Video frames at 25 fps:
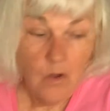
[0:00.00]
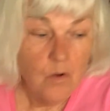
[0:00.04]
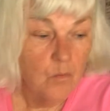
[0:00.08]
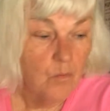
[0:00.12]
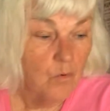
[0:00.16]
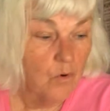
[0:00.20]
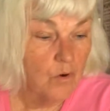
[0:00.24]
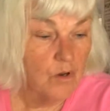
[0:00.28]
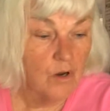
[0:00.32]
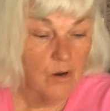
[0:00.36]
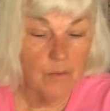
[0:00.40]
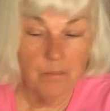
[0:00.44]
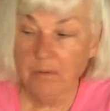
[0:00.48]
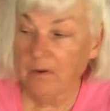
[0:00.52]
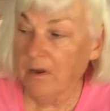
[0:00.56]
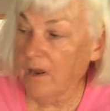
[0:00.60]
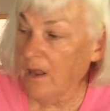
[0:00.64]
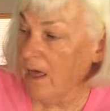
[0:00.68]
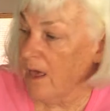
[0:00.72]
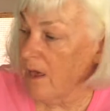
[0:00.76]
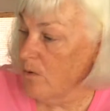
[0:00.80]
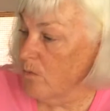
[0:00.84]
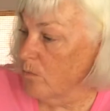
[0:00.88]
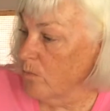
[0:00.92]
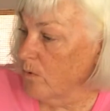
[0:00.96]
We're going to
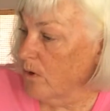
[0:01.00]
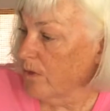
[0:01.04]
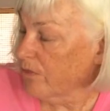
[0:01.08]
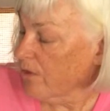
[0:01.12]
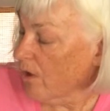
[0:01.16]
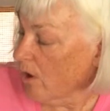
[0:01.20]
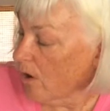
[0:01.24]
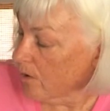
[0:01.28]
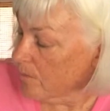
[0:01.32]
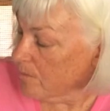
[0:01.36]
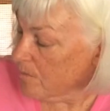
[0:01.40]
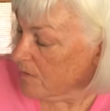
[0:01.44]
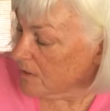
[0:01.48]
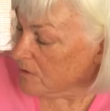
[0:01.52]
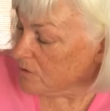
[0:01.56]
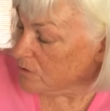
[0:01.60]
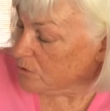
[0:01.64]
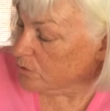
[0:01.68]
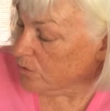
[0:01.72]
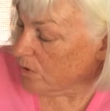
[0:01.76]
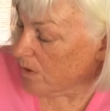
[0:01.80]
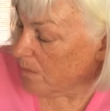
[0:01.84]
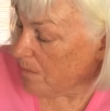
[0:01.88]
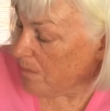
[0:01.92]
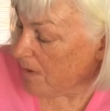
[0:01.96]
play with our mystery